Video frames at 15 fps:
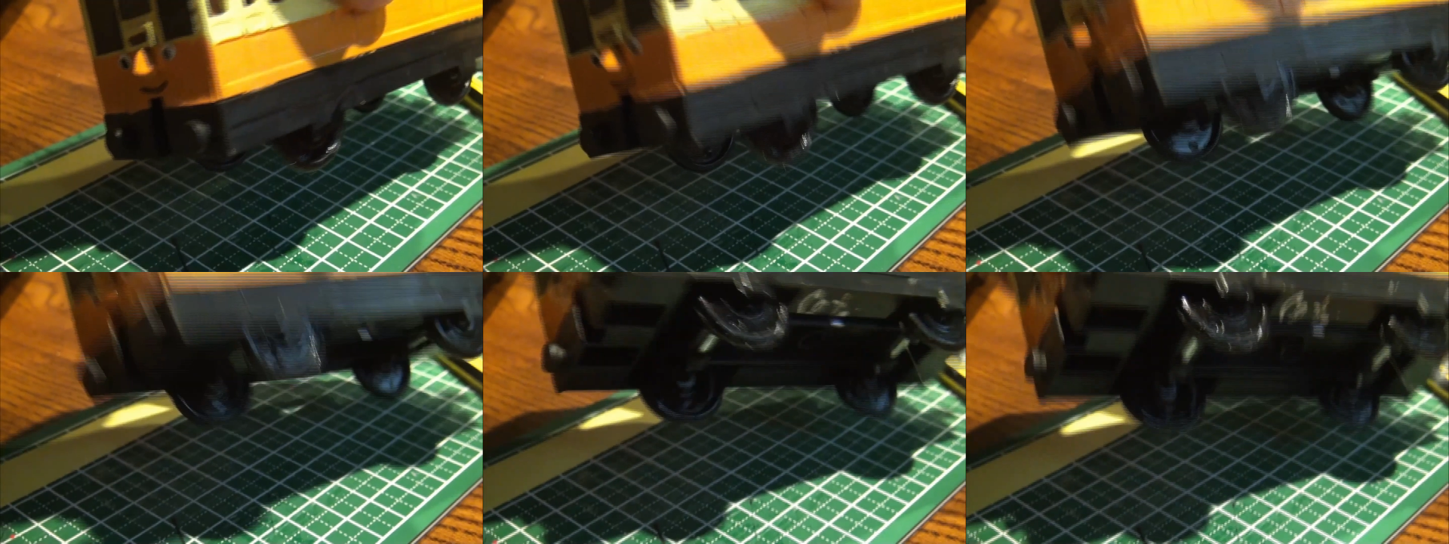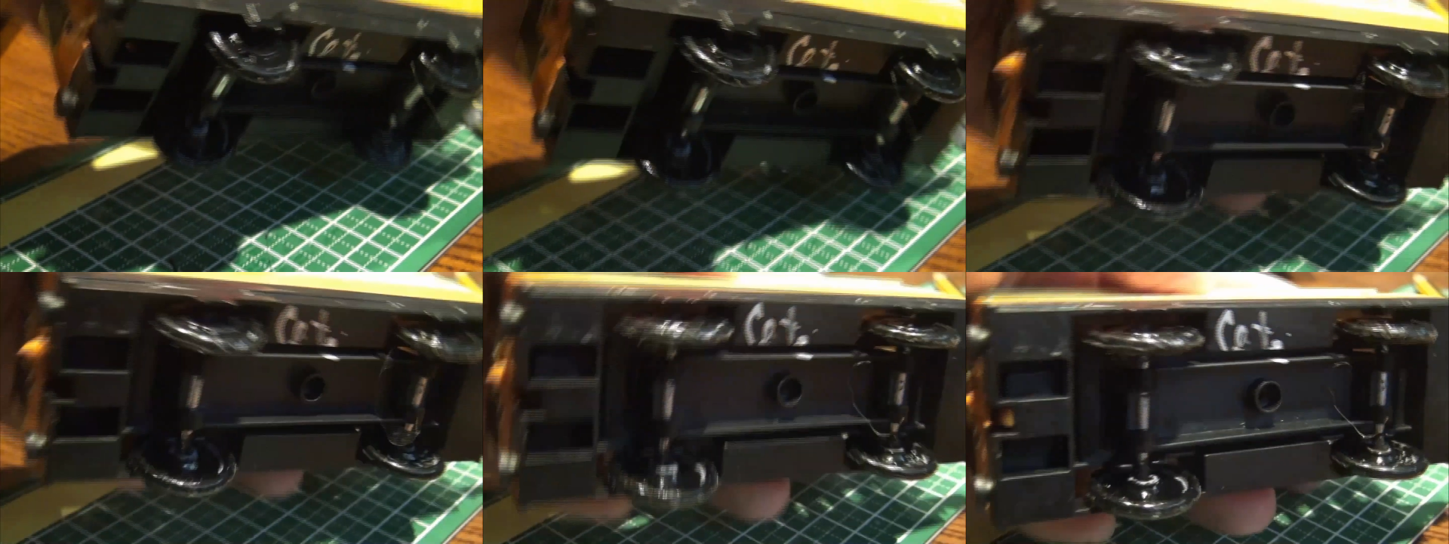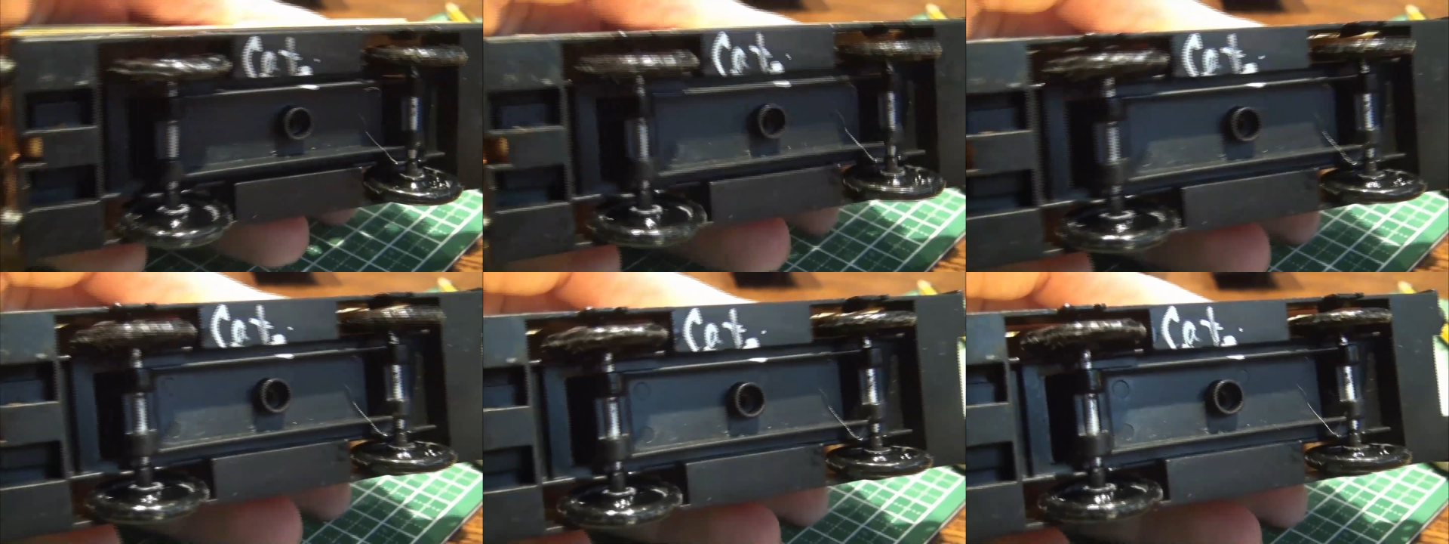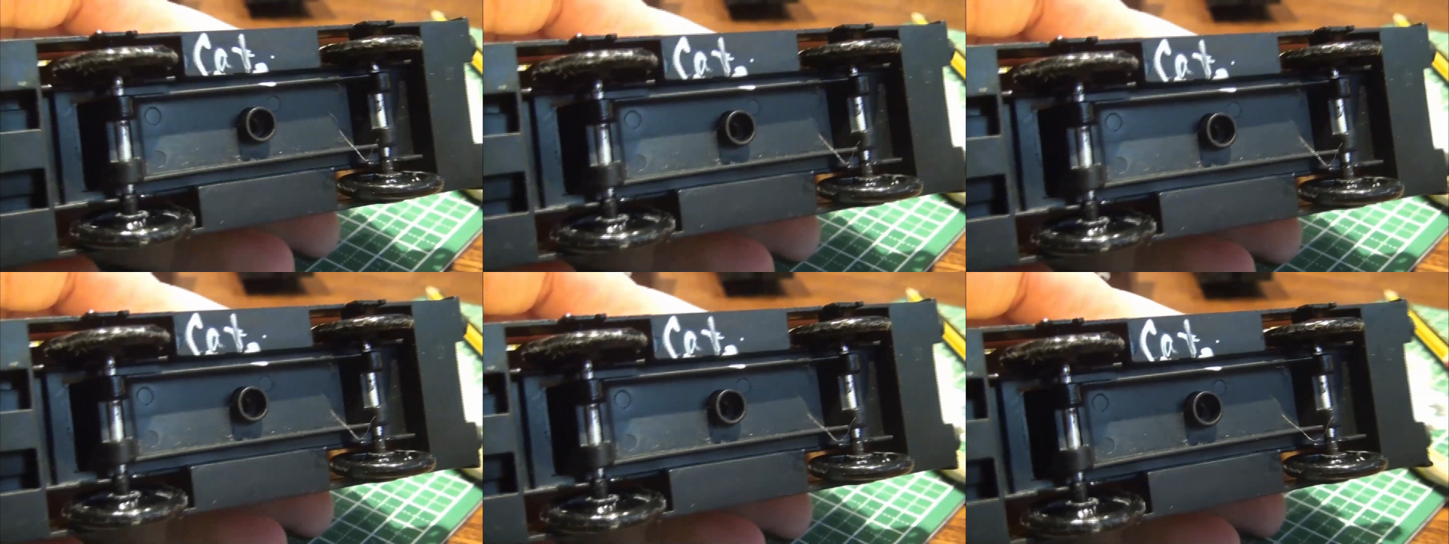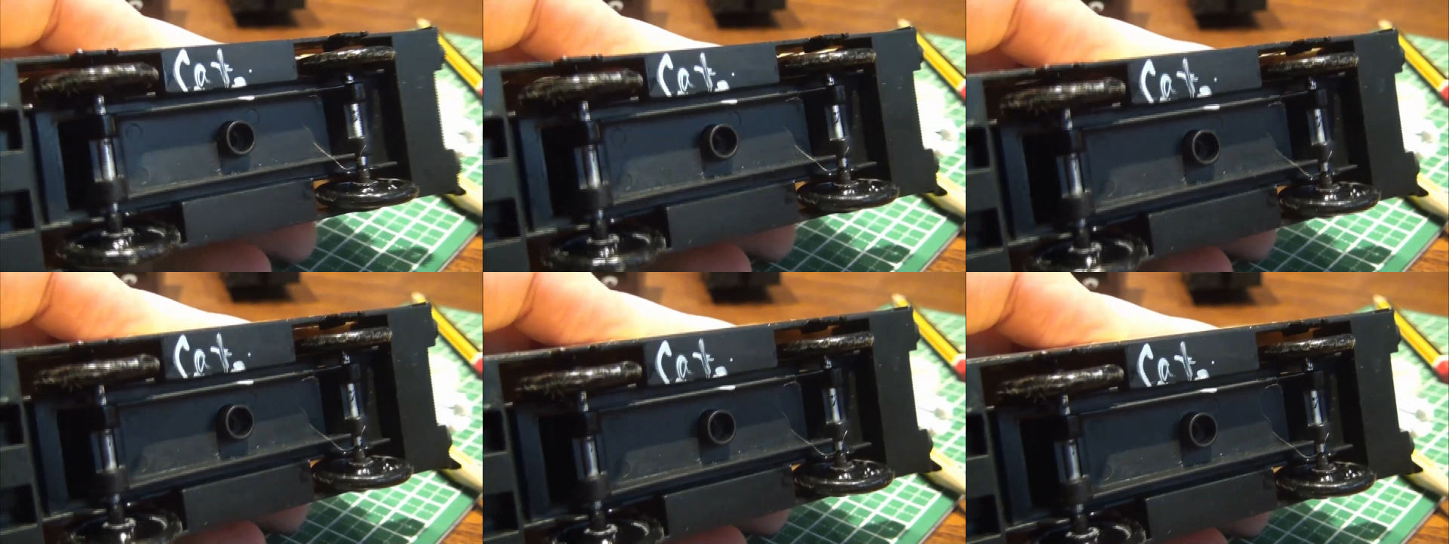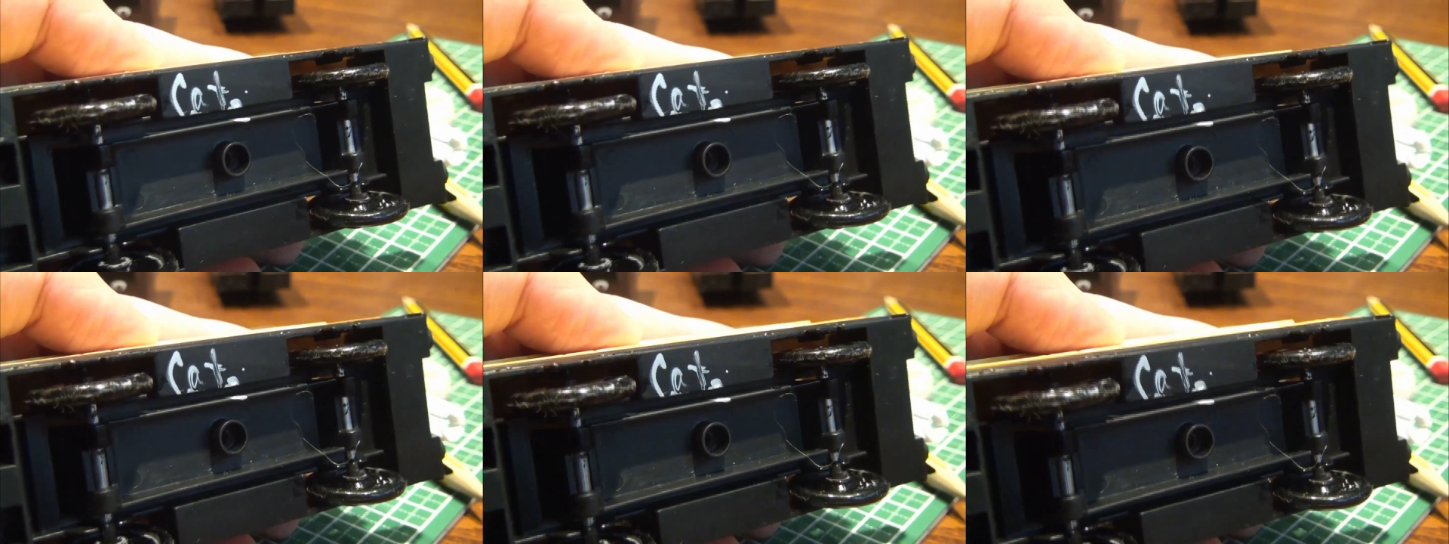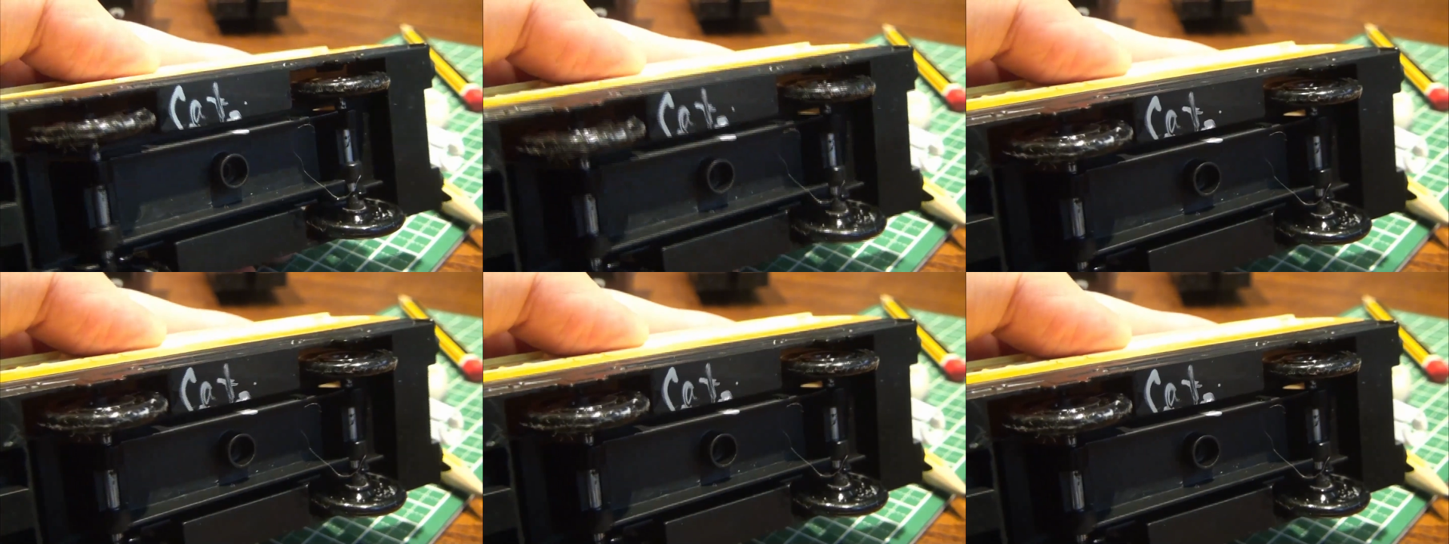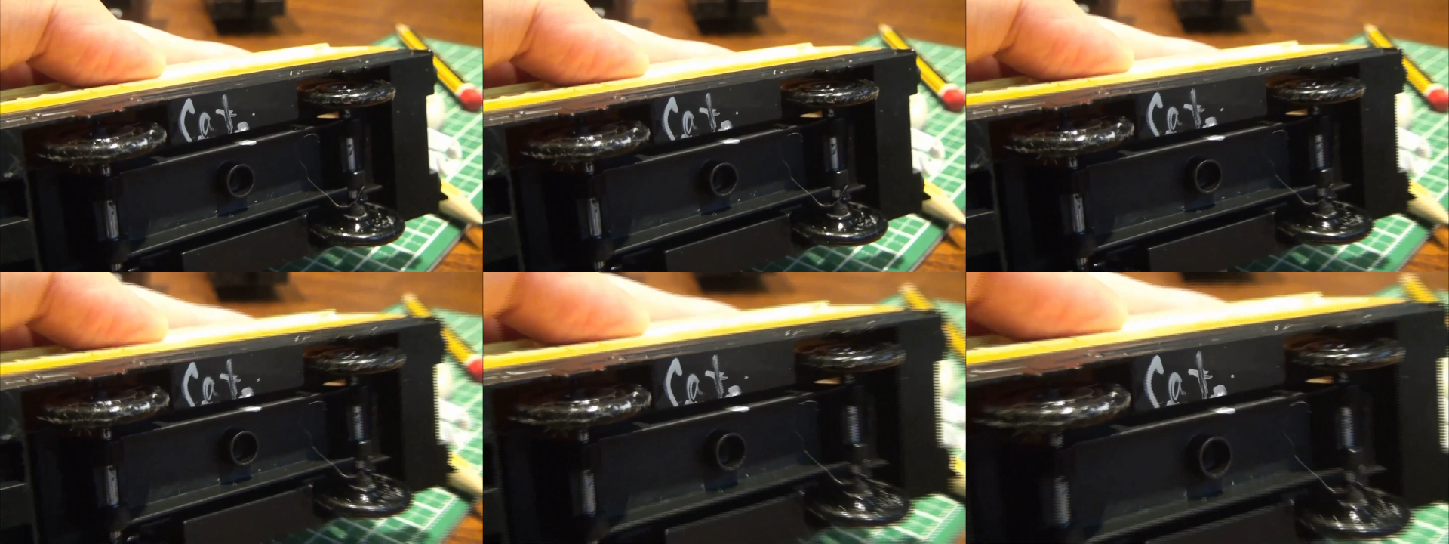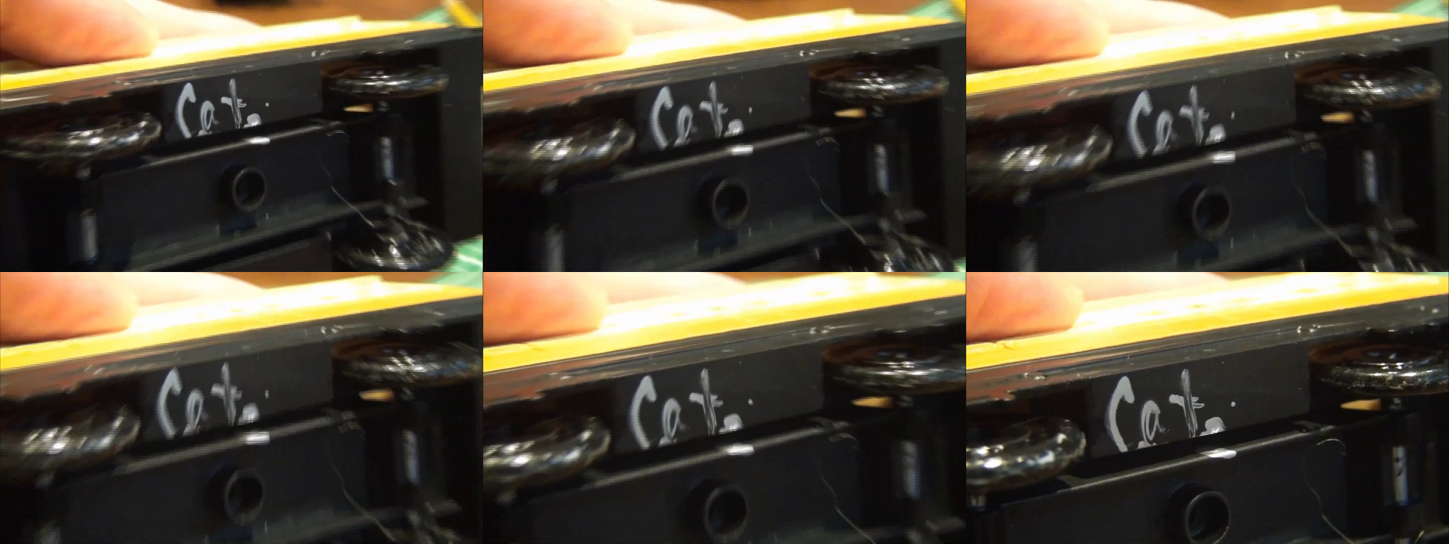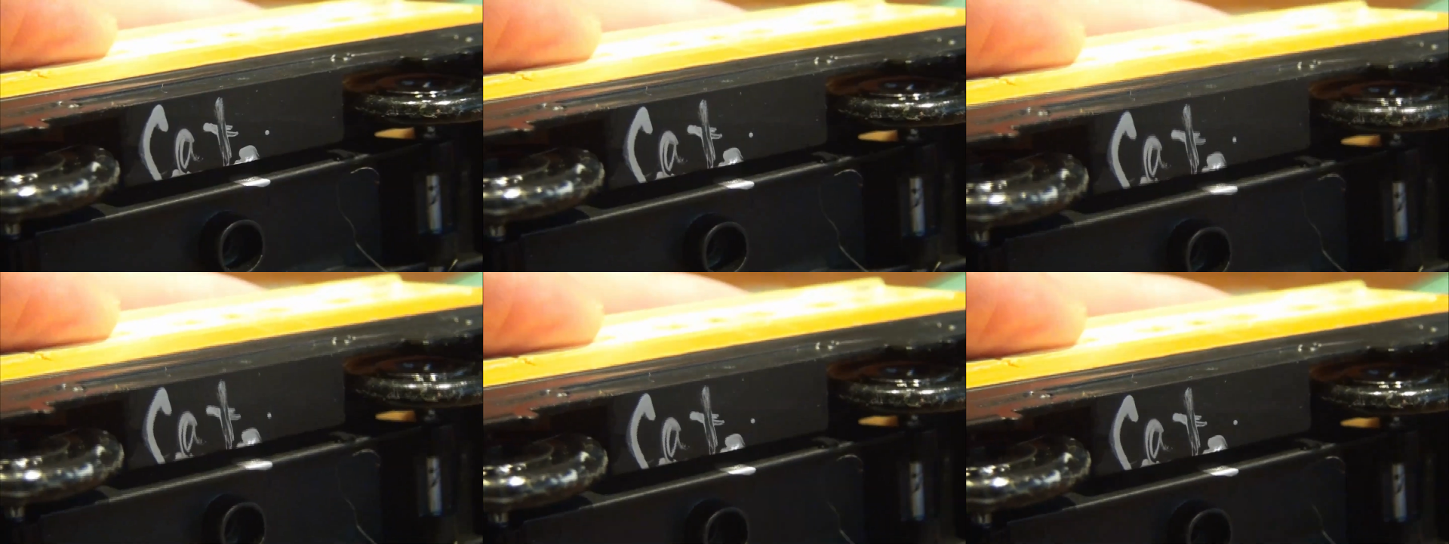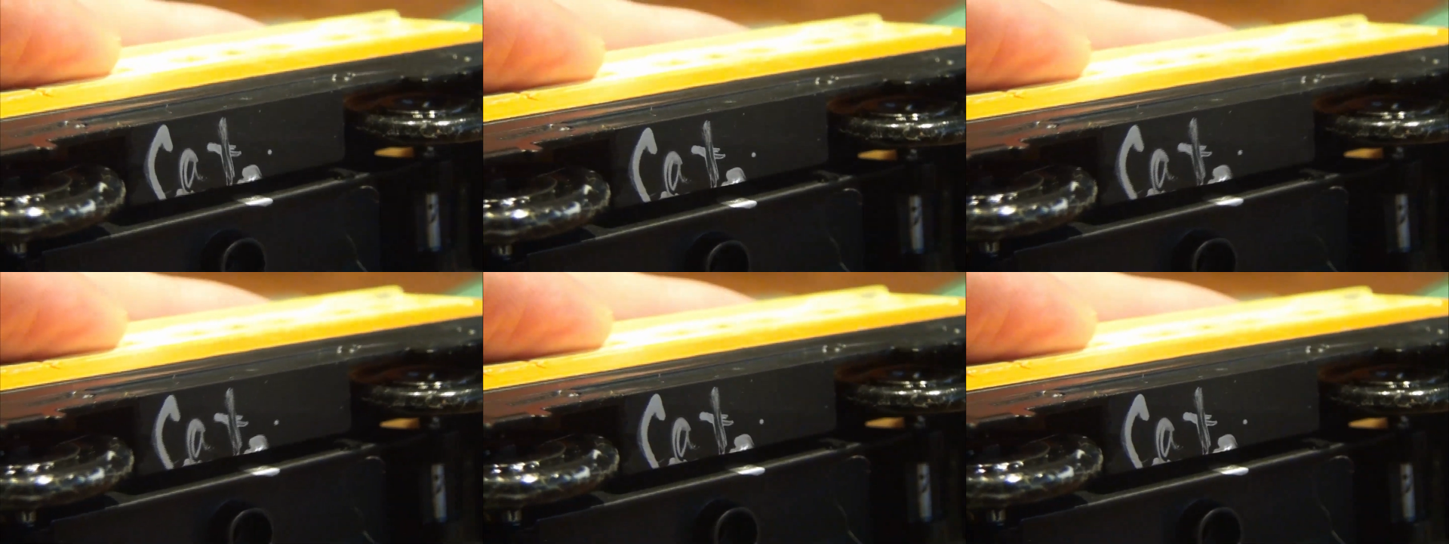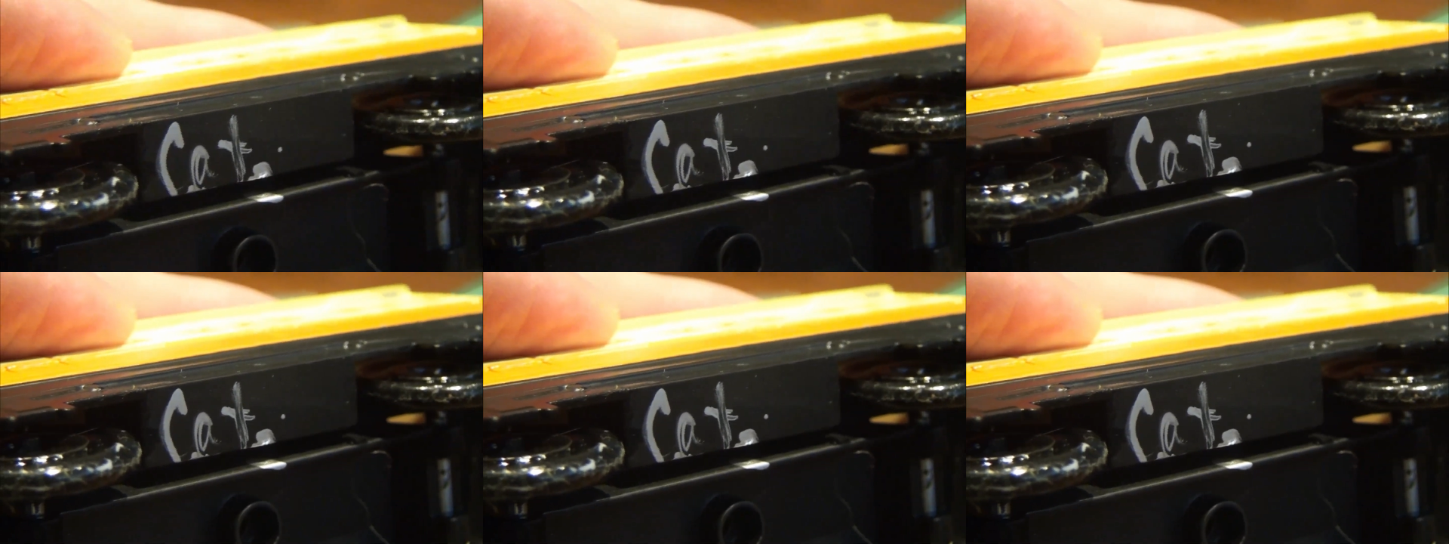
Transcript: No face is visible, so there are no lips to read.